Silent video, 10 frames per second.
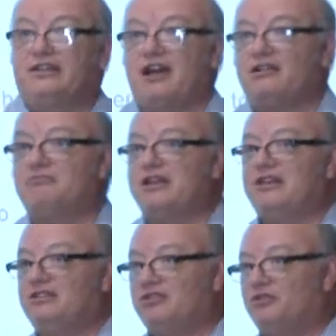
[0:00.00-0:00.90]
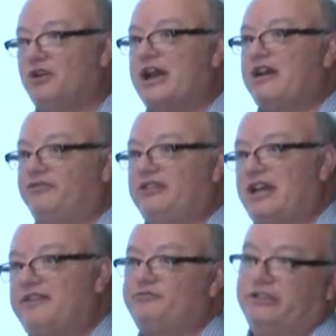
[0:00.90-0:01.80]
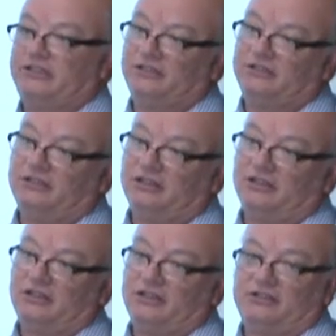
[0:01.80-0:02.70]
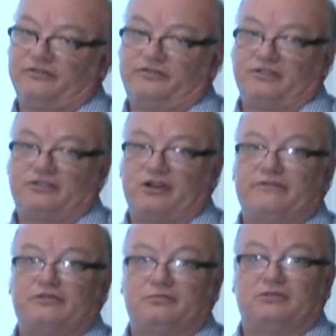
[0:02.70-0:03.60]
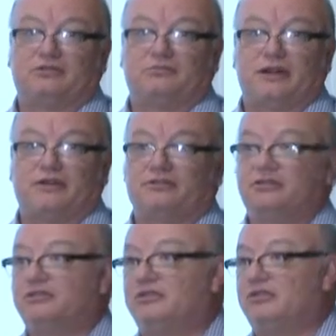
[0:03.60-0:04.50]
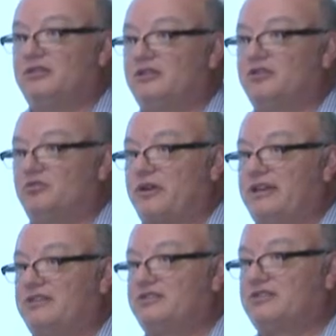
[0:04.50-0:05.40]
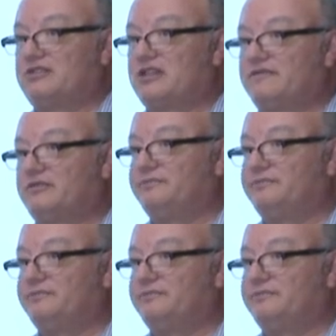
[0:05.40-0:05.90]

how many you have to have written to feel comfortable about the write is successful.